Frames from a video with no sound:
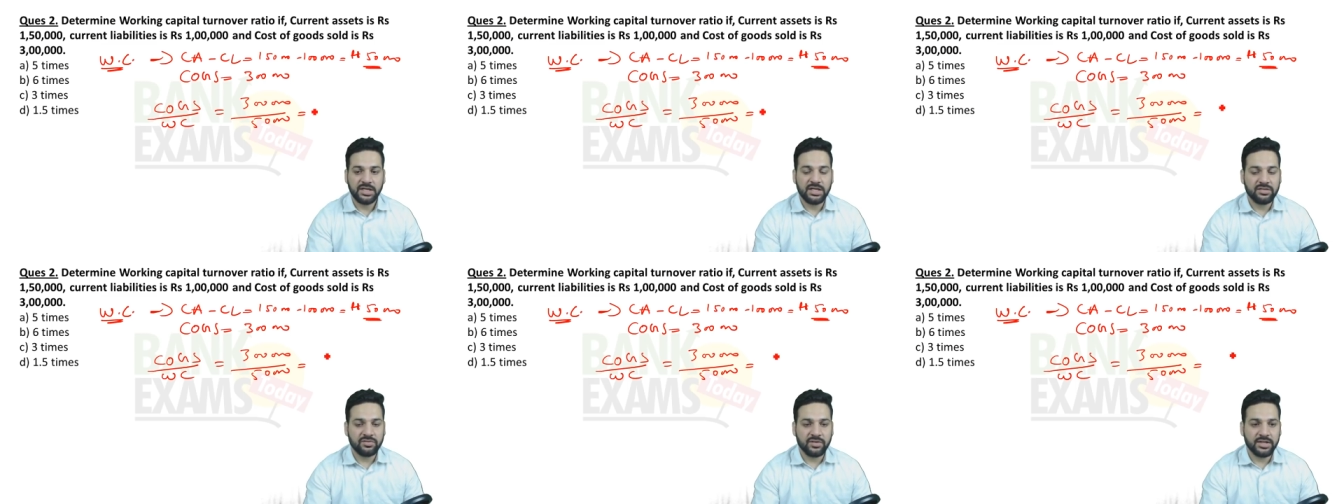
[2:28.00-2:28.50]

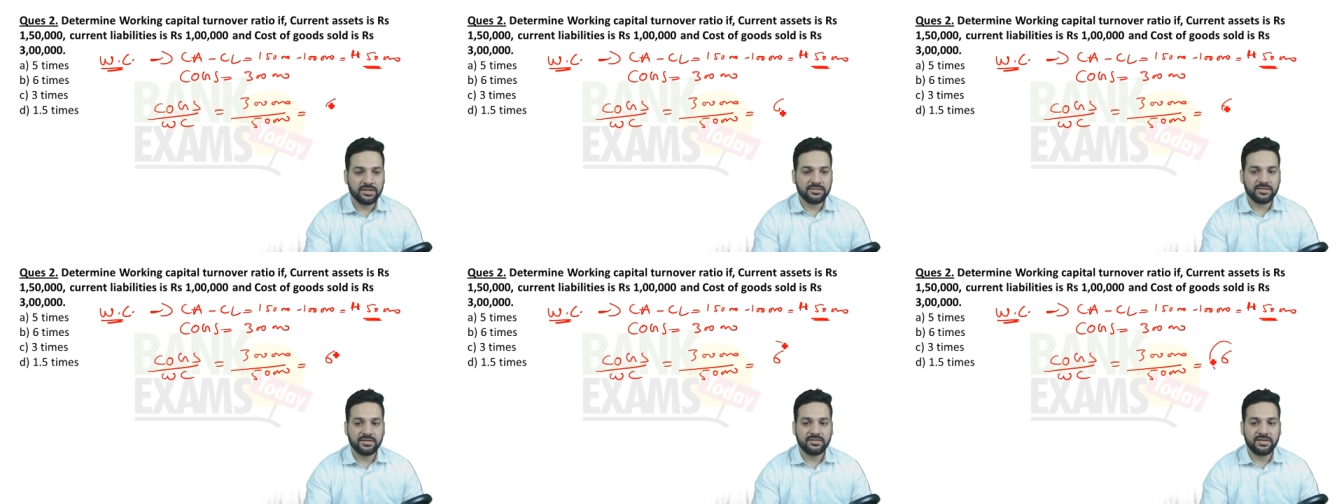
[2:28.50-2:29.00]
So it is
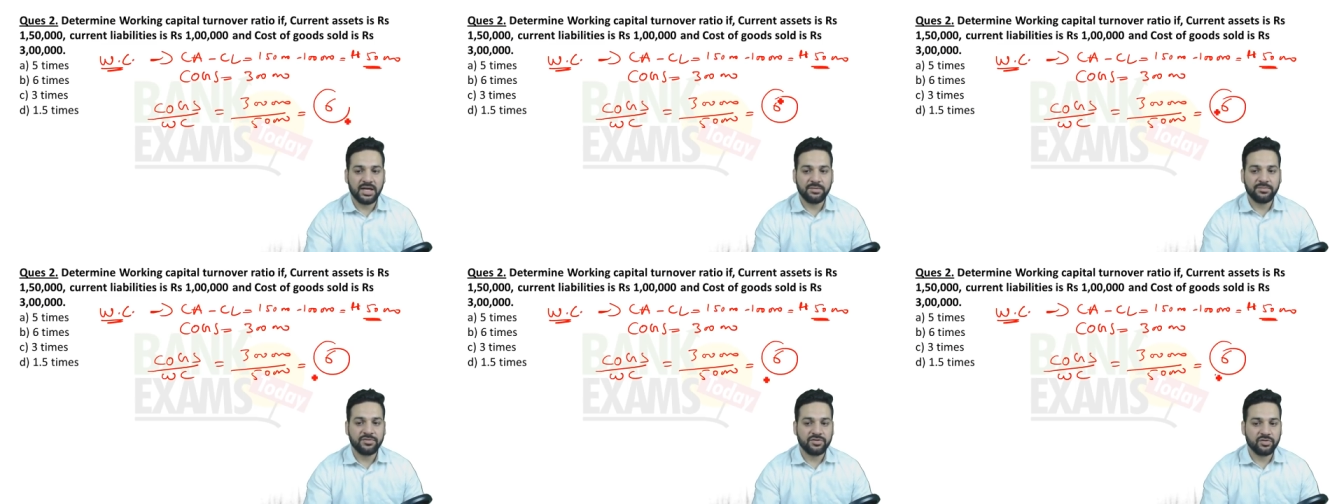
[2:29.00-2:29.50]
6
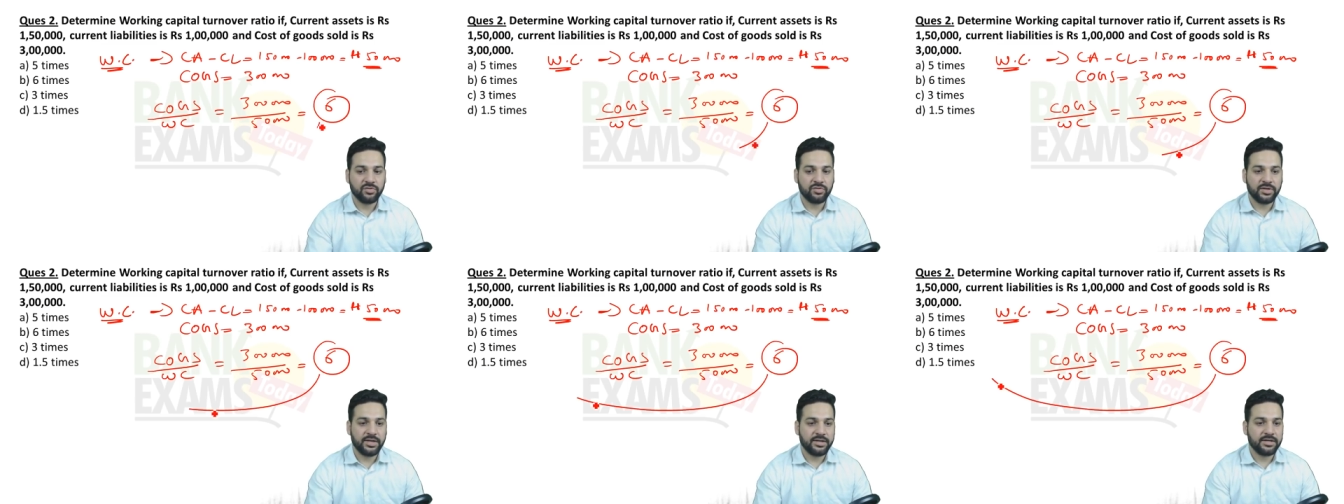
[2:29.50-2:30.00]
times. So
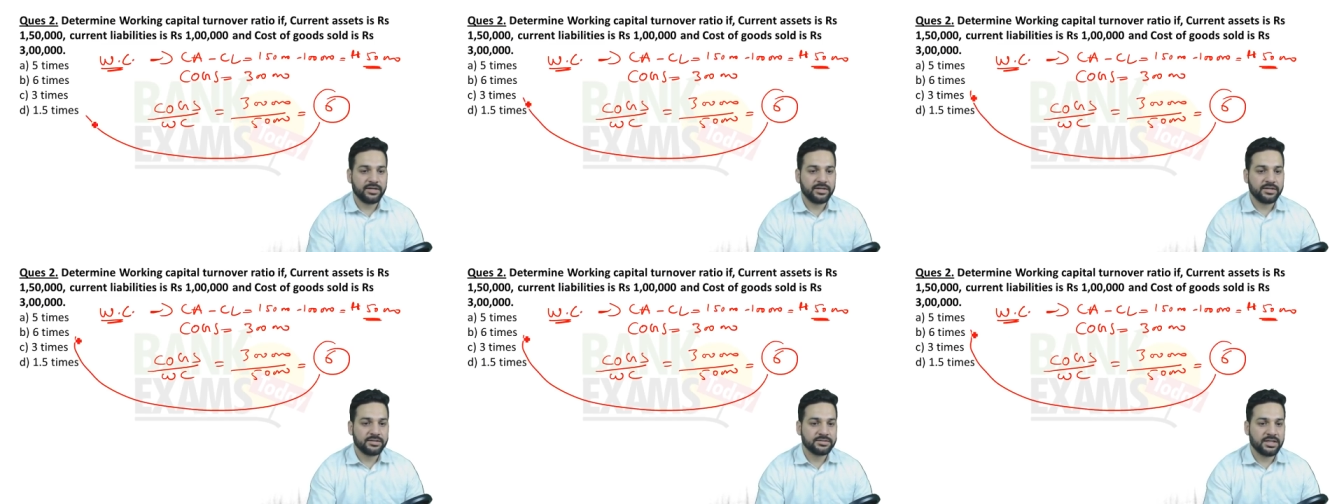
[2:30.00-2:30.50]
it
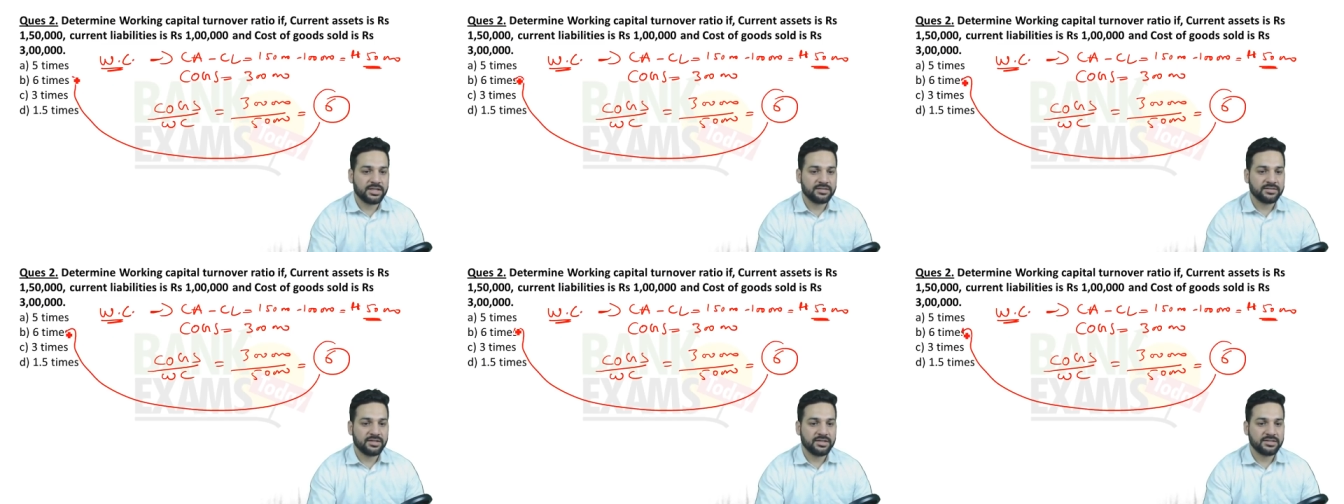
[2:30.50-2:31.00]
is
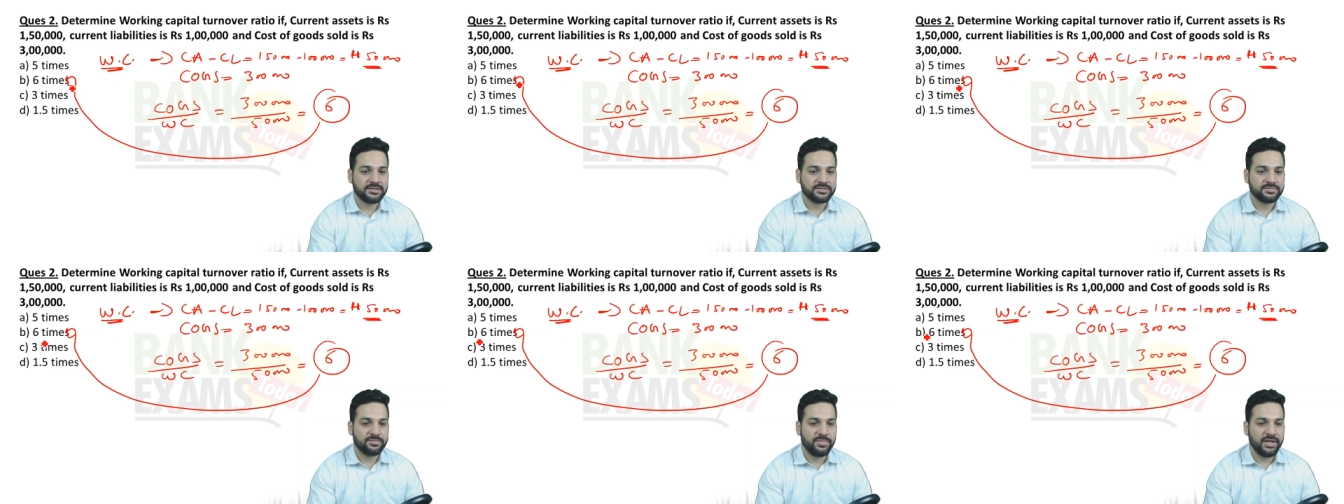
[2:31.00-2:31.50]
answer
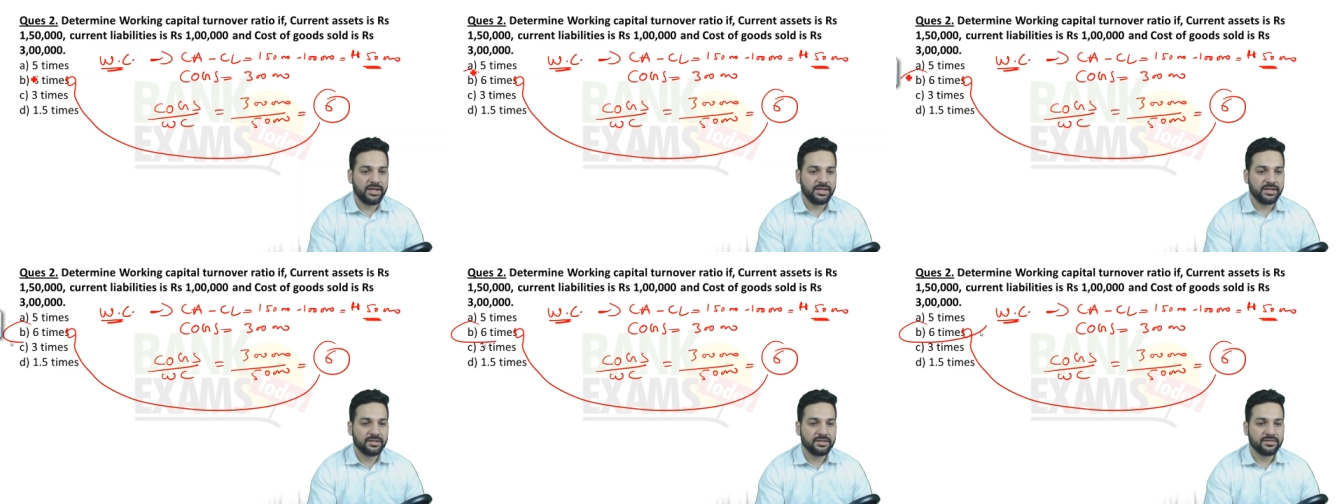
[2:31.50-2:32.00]
is B.